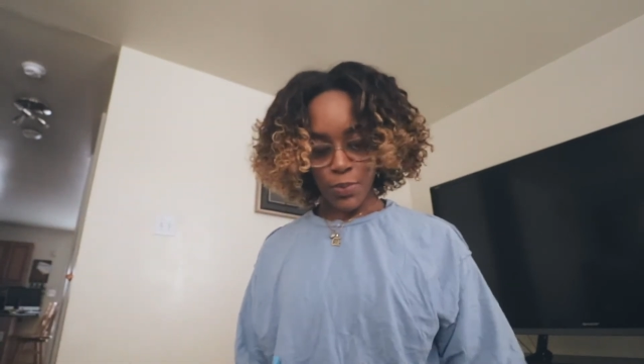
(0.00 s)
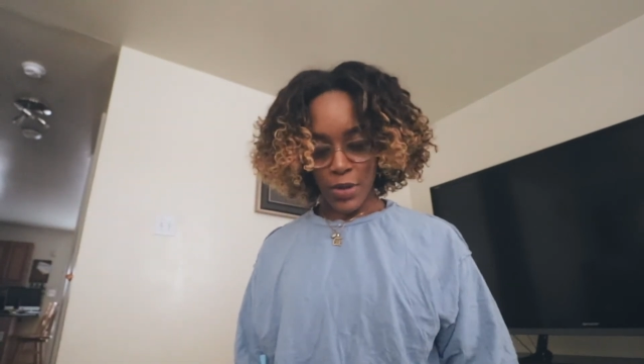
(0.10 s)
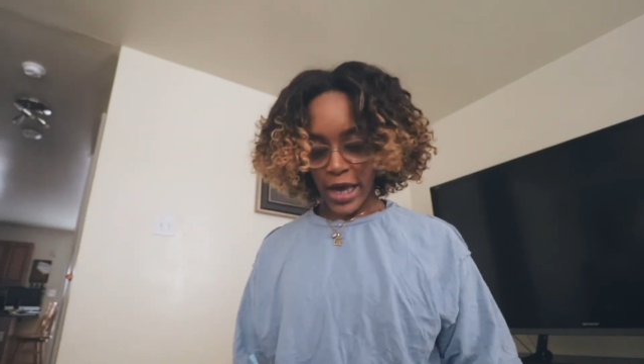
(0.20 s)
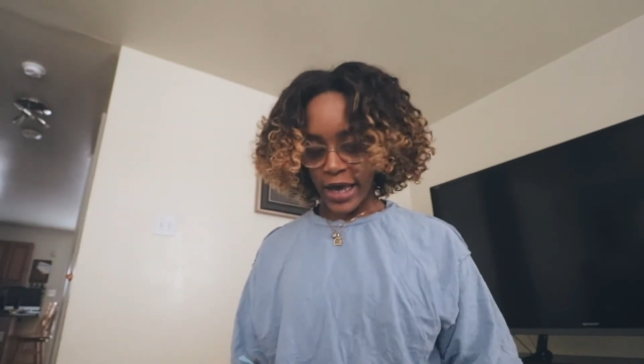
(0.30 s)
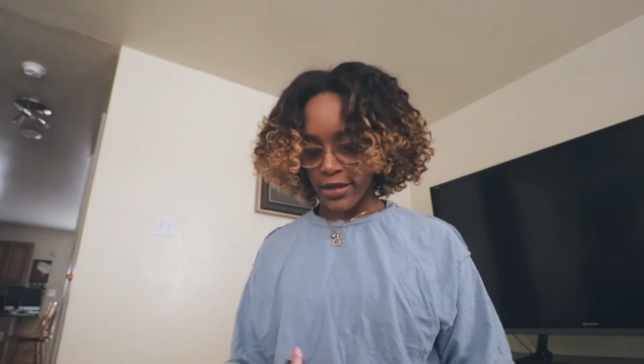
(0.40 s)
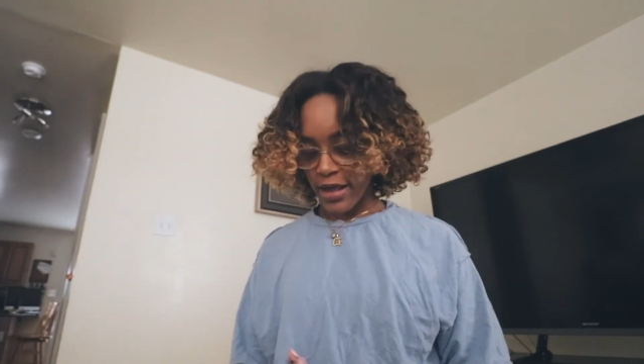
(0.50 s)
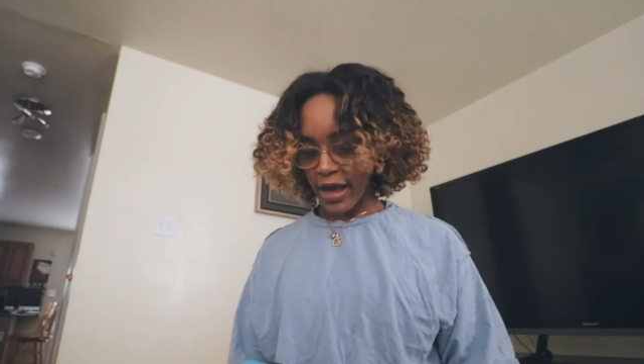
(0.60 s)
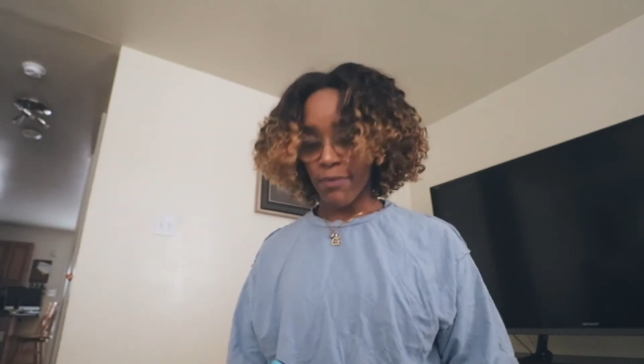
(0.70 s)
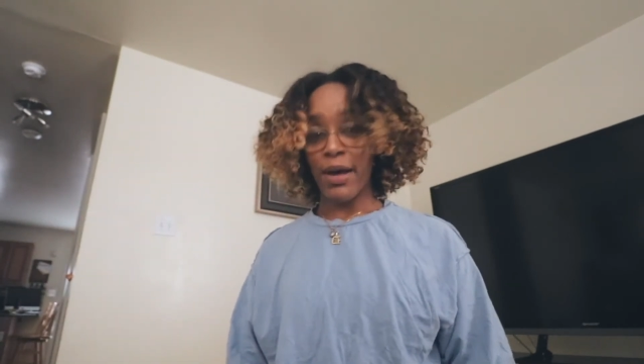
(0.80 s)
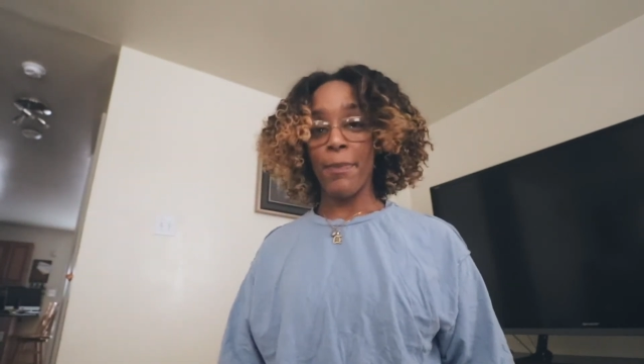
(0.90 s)
I have to
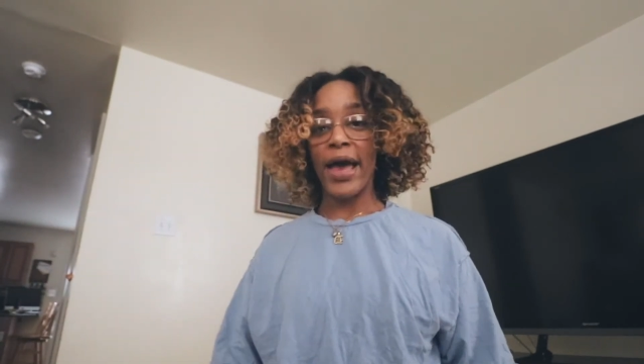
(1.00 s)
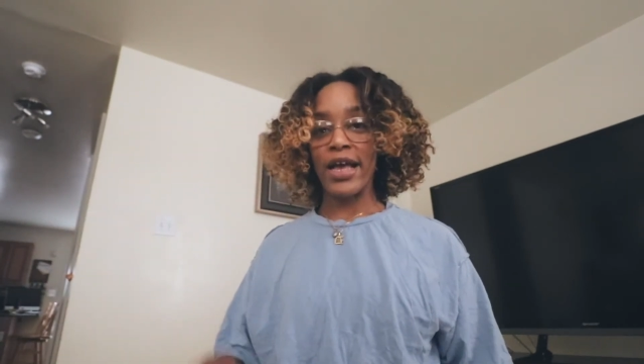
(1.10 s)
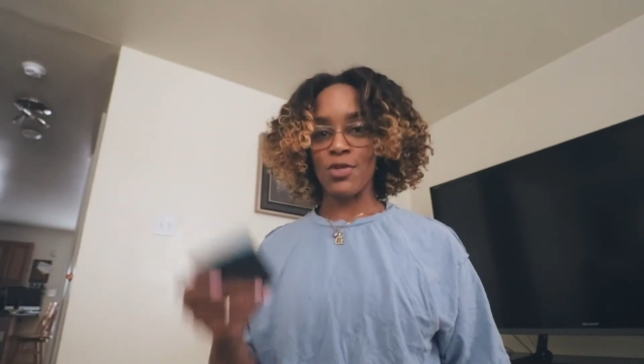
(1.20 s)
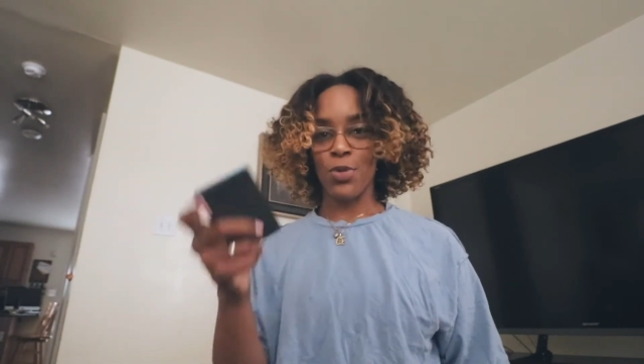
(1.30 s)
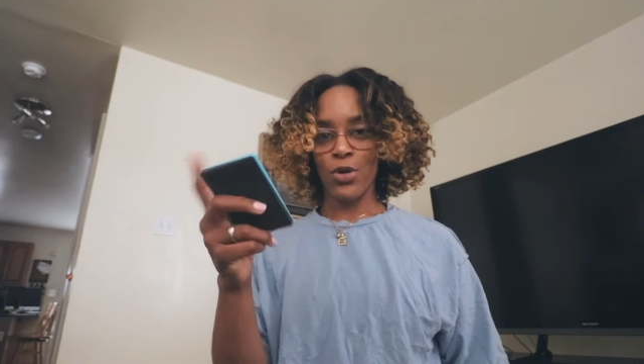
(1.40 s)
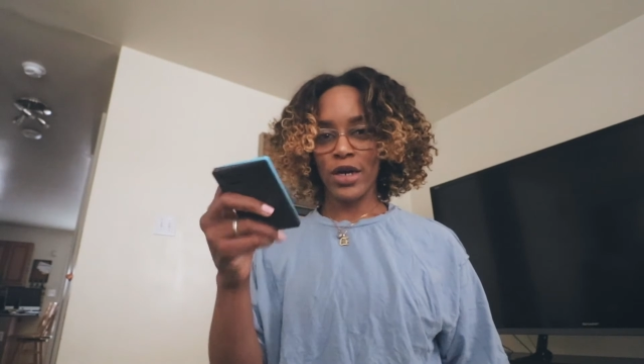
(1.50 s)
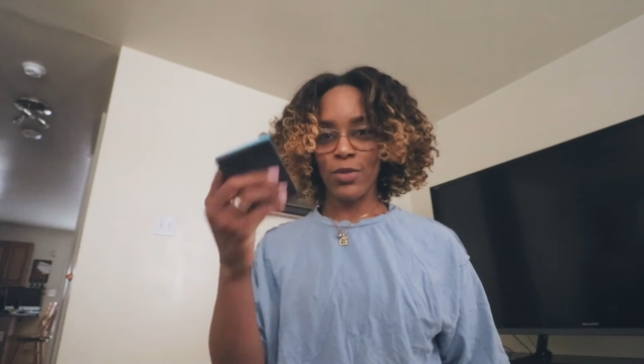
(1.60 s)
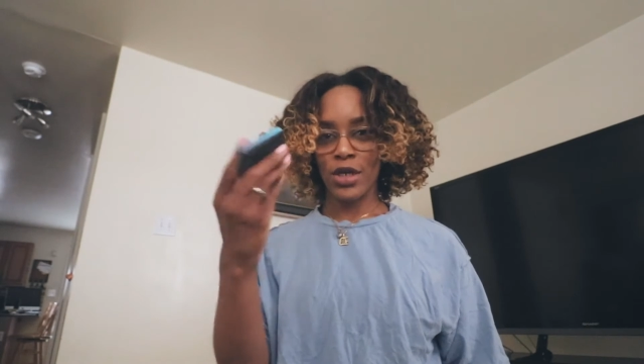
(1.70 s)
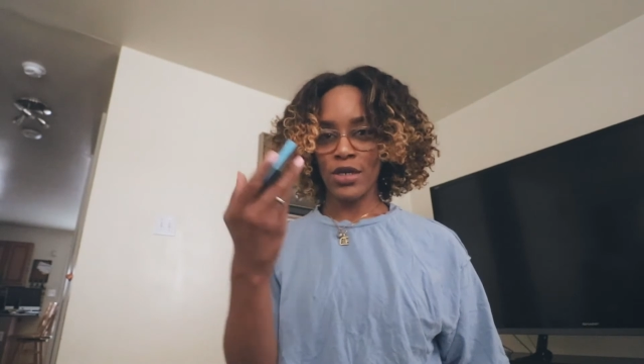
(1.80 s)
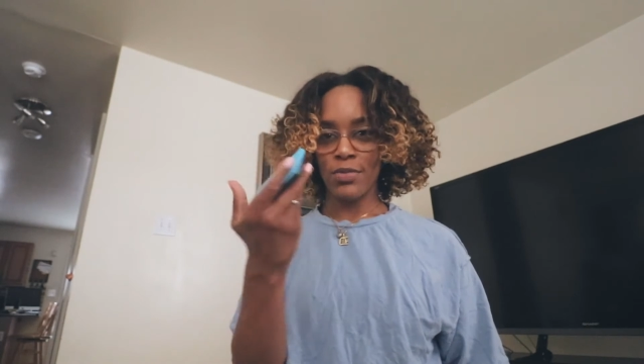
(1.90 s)
have my passport, which is